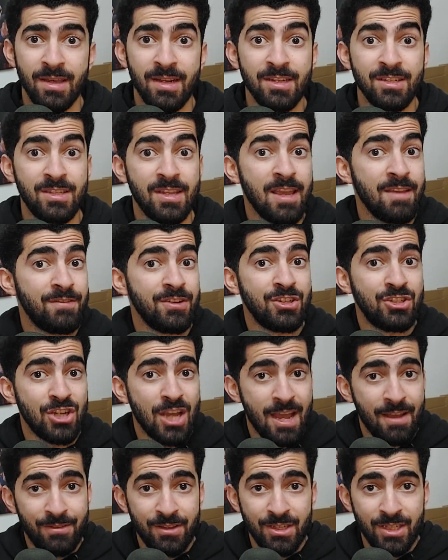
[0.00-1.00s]
It is David
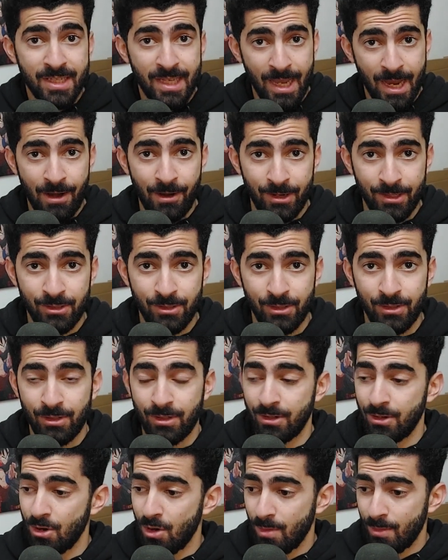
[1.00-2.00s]
Jaffe's character.
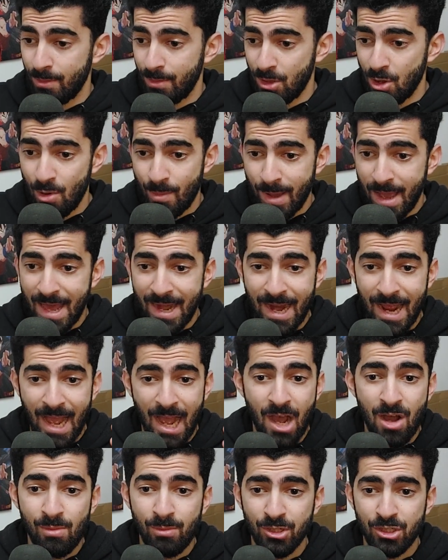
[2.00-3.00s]
No matter
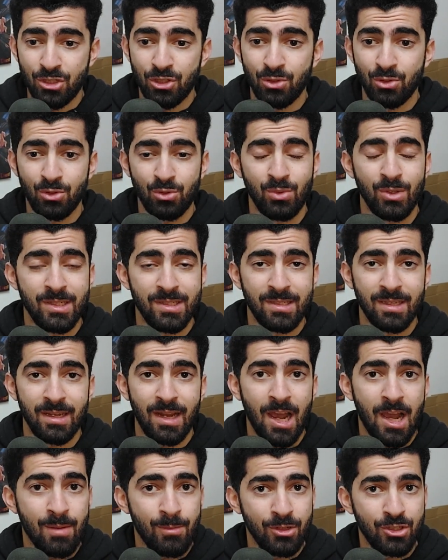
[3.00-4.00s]
how much you twist it,
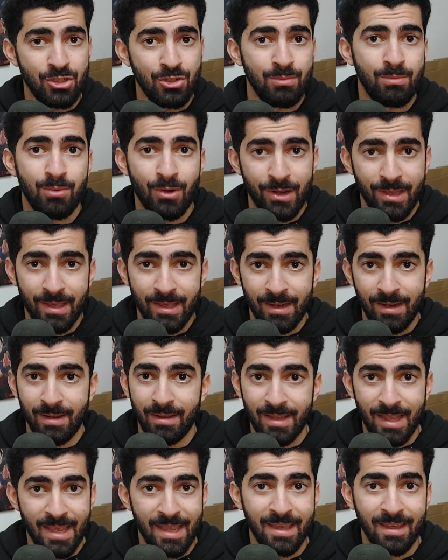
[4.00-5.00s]
how much you bring it and
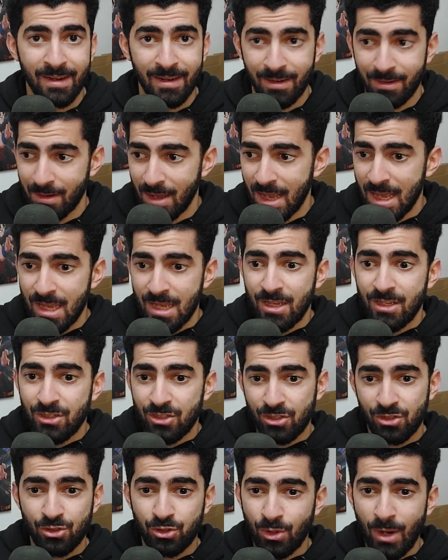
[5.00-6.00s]
take it and
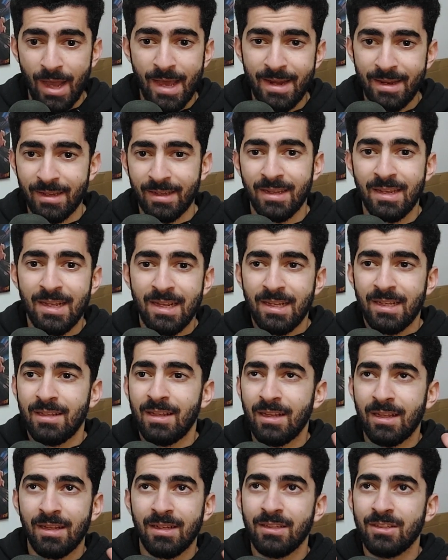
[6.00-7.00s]
try to
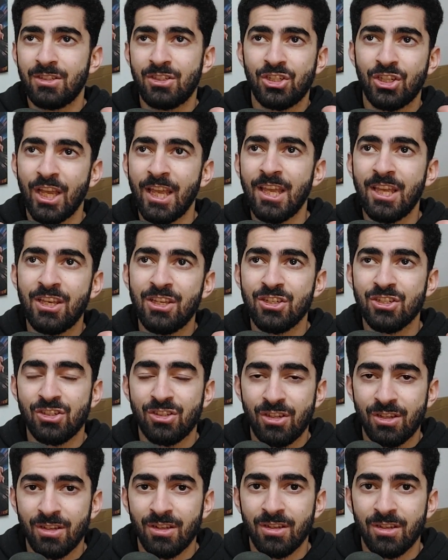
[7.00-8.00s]
change
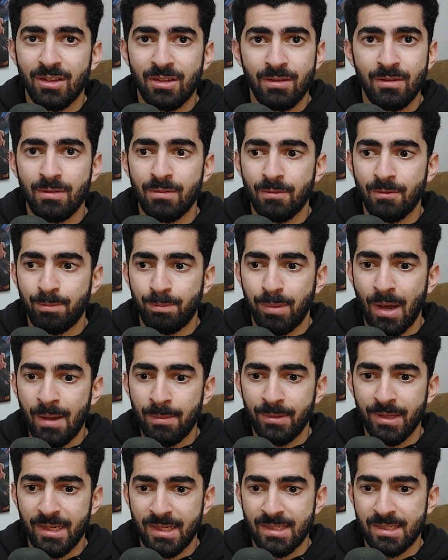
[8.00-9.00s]
the
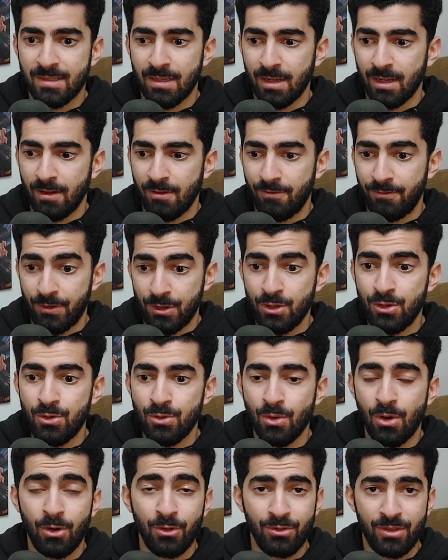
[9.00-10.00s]
public's
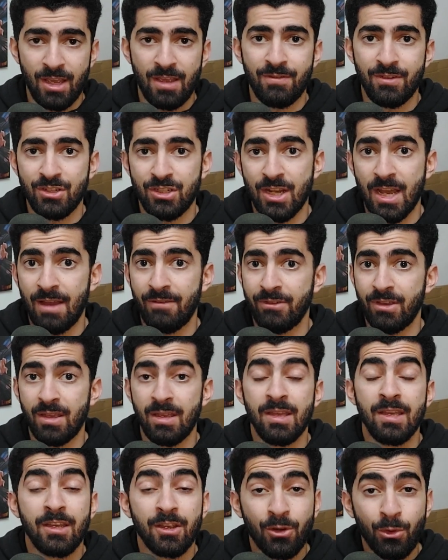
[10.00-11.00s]
view on David Jaffe,
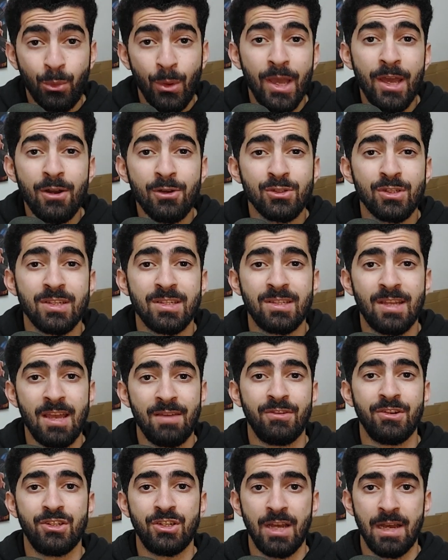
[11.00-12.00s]
Kratos is
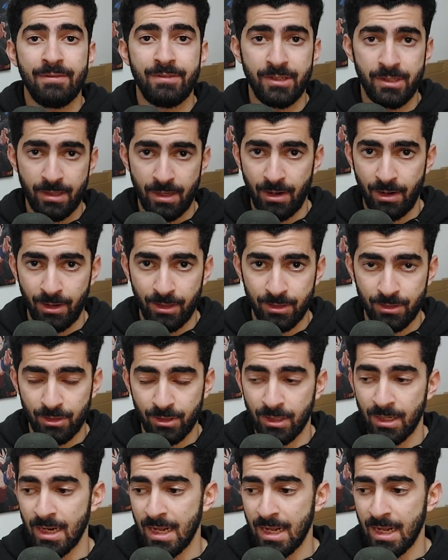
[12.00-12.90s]
David Jaffe's character.